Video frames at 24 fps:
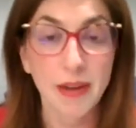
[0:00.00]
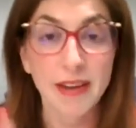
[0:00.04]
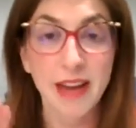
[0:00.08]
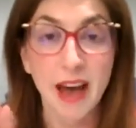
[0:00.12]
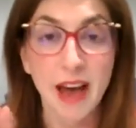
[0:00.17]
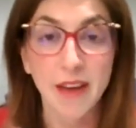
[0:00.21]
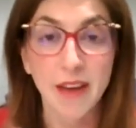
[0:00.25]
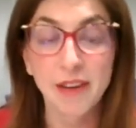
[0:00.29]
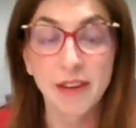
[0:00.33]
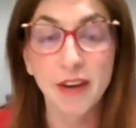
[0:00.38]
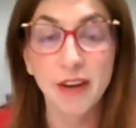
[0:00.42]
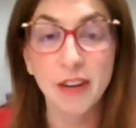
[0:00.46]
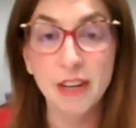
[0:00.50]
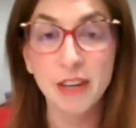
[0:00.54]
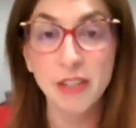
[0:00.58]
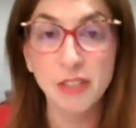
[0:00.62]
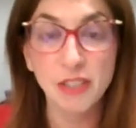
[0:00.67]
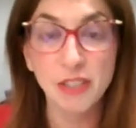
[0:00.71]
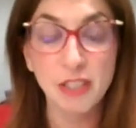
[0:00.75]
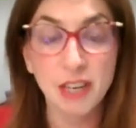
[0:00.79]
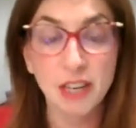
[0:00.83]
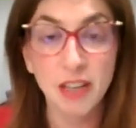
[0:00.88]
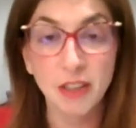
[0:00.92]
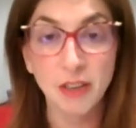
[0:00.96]
Now, if you're
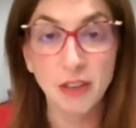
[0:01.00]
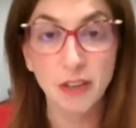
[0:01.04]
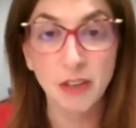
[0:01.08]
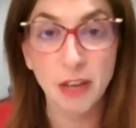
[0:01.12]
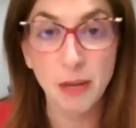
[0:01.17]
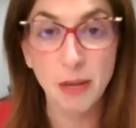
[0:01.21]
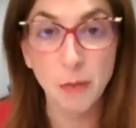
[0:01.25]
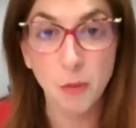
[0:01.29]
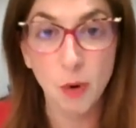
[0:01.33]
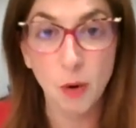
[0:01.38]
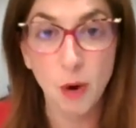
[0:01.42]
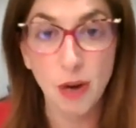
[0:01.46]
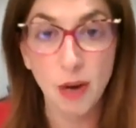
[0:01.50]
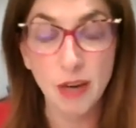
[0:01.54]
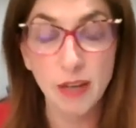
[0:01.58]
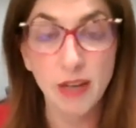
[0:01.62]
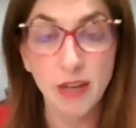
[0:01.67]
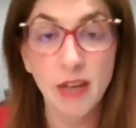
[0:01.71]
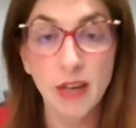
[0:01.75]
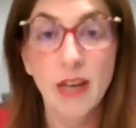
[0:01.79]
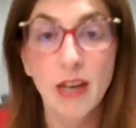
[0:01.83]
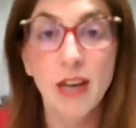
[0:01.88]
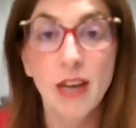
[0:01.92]
interested in learning more,